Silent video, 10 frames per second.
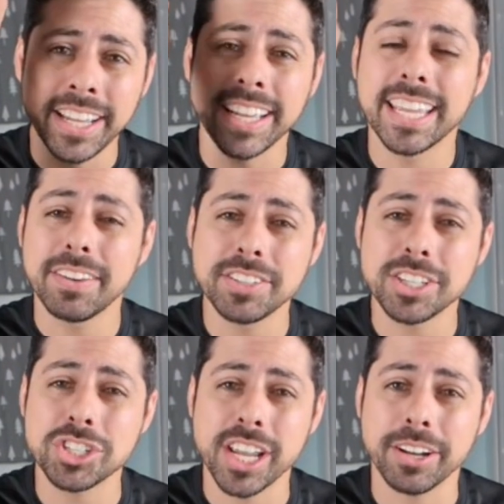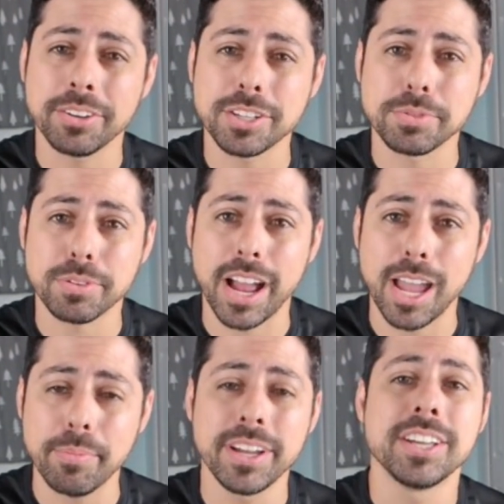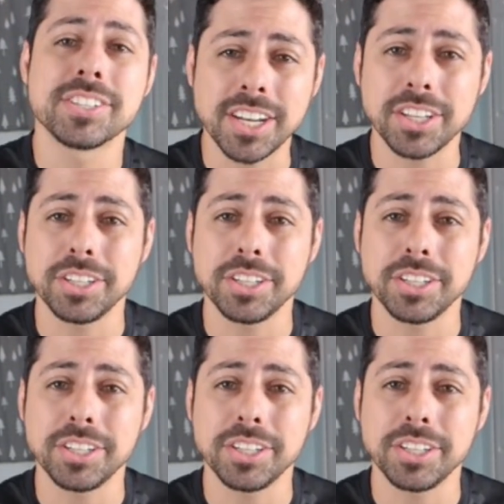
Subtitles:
give us this channel a subscribe, send it